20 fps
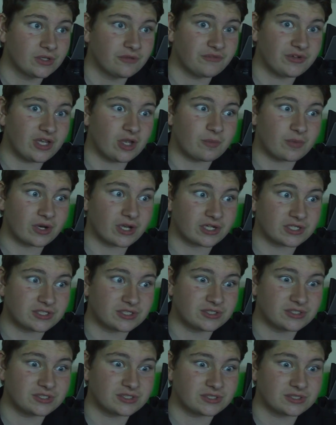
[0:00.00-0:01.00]
video
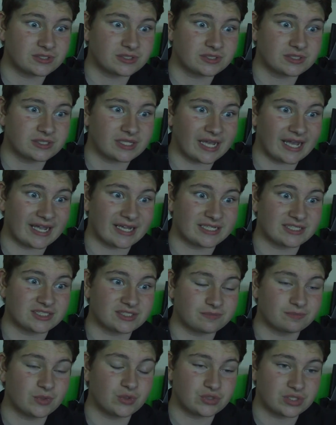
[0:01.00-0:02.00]
productions
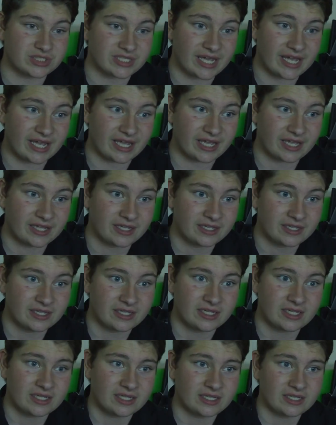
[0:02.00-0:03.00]
and music tech
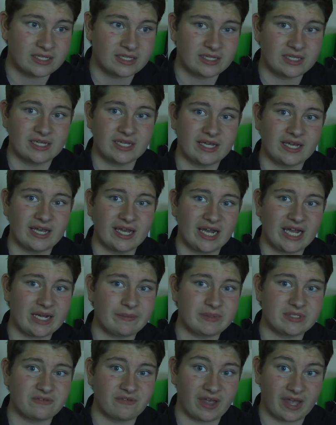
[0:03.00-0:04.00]
and
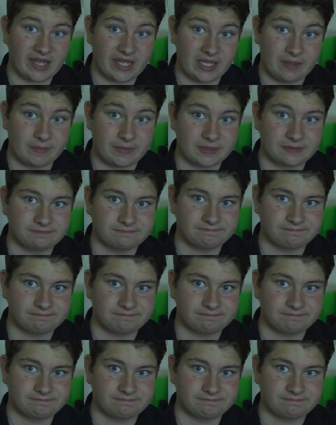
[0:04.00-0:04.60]
a bit of game.